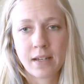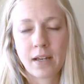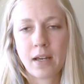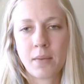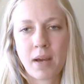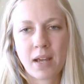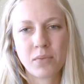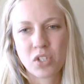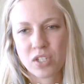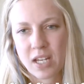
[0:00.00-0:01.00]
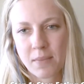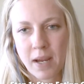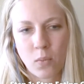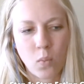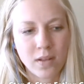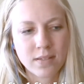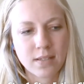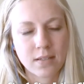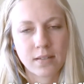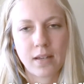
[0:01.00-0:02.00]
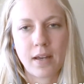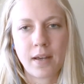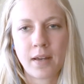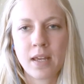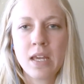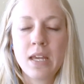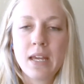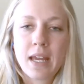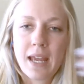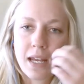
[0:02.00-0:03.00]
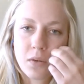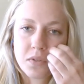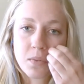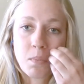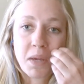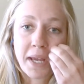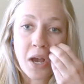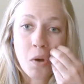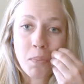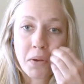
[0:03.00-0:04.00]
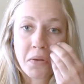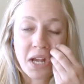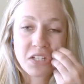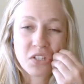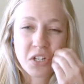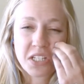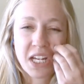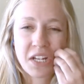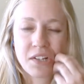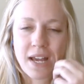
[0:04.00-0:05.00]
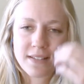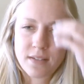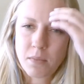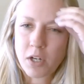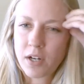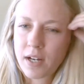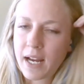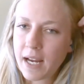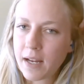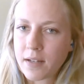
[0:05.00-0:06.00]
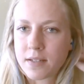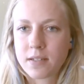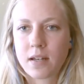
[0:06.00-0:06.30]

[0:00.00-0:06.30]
I would just take mine once, and it was a big help. I started taking it last summer, and